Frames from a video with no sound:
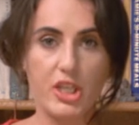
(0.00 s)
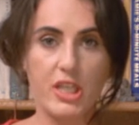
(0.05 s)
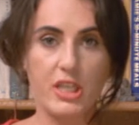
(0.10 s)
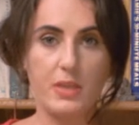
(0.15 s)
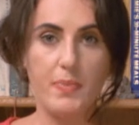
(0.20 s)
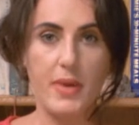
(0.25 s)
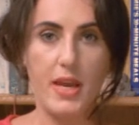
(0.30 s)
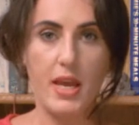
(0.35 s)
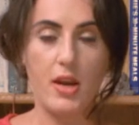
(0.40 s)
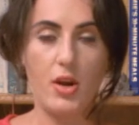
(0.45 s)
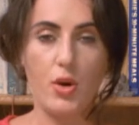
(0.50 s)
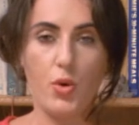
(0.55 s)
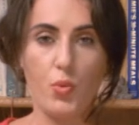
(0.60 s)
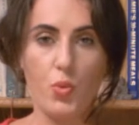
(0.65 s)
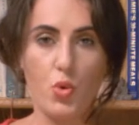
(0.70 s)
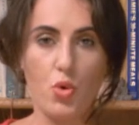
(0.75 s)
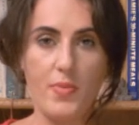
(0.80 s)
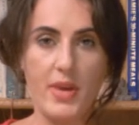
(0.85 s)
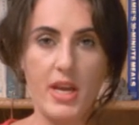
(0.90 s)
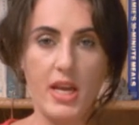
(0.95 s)
has been
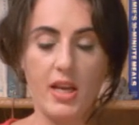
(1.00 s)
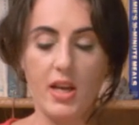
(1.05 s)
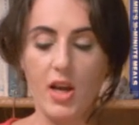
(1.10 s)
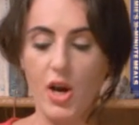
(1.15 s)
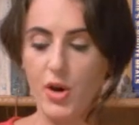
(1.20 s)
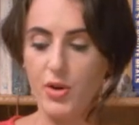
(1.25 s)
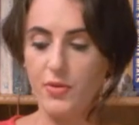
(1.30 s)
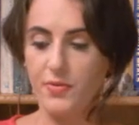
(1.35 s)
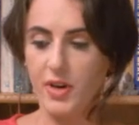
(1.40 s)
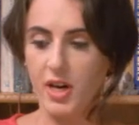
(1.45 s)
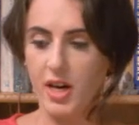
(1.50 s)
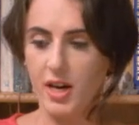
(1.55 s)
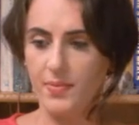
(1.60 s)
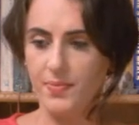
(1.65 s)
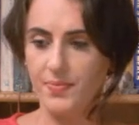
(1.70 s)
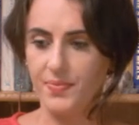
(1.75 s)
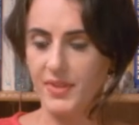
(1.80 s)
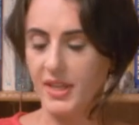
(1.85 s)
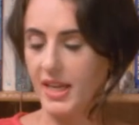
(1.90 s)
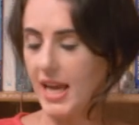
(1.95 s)
warming over
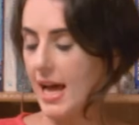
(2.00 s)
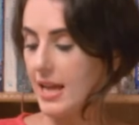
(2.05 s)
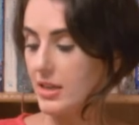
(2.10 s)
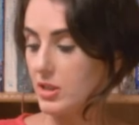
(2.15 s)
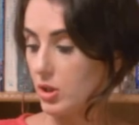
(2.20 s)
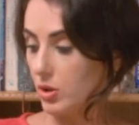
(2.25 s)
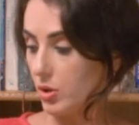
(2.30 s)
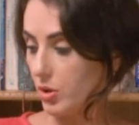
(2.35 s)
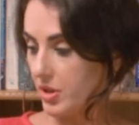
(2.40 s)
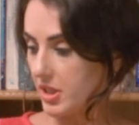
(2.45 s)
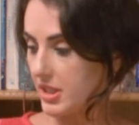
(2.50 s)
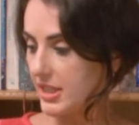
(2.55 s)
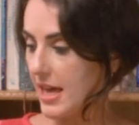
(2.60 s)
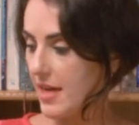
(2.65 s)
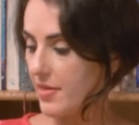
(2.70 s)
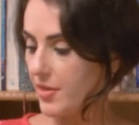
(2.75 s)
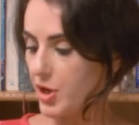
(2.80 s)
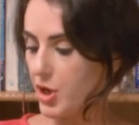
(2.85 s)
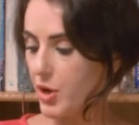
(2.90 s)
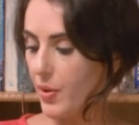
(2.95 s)
the candle or the set
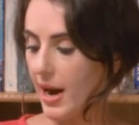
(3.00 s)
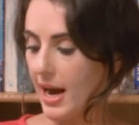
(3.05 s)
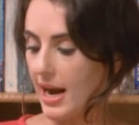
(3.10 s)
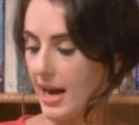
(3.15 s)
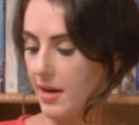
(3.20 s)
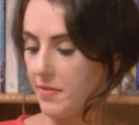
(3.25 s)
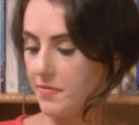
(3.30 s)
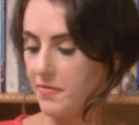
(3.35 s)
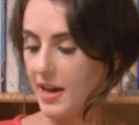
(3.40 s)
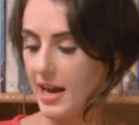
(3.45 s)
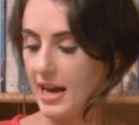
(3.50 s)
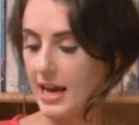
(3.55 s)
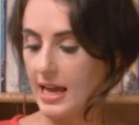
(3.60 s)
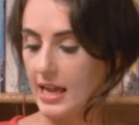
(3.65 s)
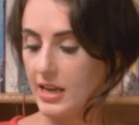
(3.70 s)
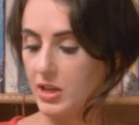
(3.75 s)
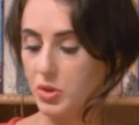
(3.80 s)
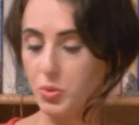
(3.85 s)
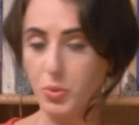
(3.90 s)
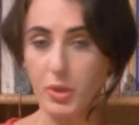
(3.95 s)
that you have,
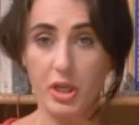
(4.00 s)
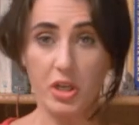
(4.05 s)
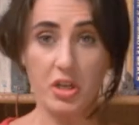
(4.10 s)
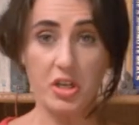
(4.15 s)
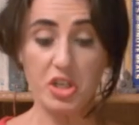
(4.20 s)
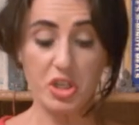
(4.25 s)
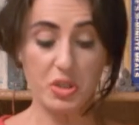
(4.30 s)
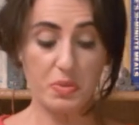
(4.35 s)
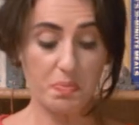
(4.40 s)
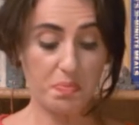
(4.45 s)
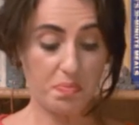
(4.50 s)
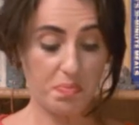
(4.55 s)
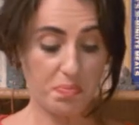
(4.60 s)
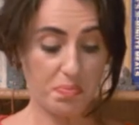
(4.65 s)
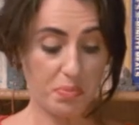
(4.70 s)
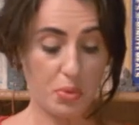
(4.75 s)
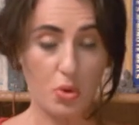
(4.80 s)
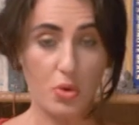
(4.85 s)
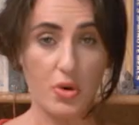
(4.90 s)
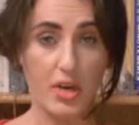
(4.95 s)
and we're going to just
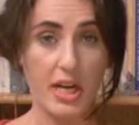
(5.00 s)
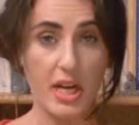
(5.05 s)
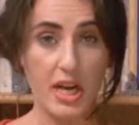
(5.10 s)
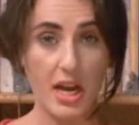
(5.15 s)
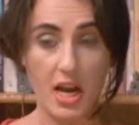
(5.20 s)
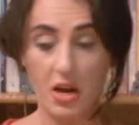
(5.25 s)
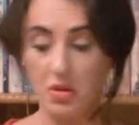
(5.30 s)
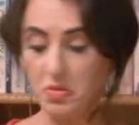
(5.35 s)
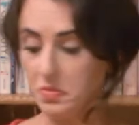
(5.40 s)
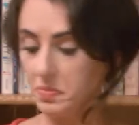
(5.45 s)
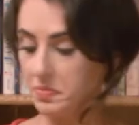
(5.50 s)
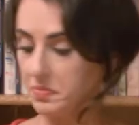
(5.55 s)
pour it in now.